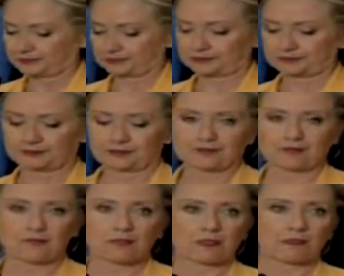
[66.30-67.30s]

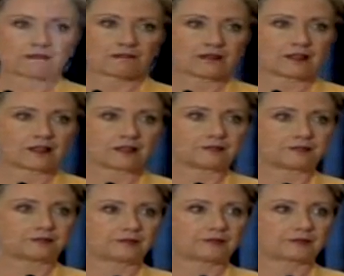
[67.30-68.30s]

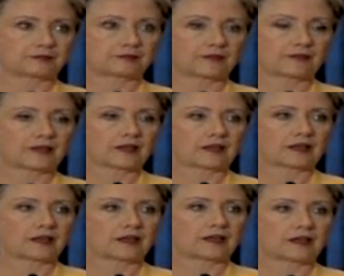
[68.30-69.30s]

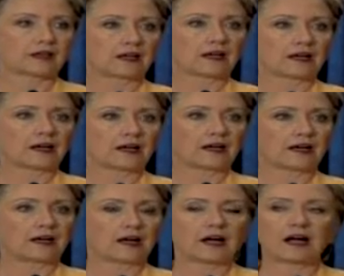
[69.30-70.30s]

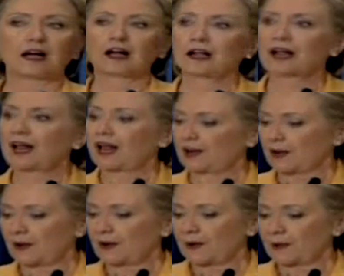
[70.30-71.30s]

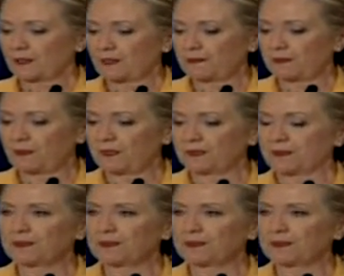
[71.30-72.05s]
No one is speaking in this clip.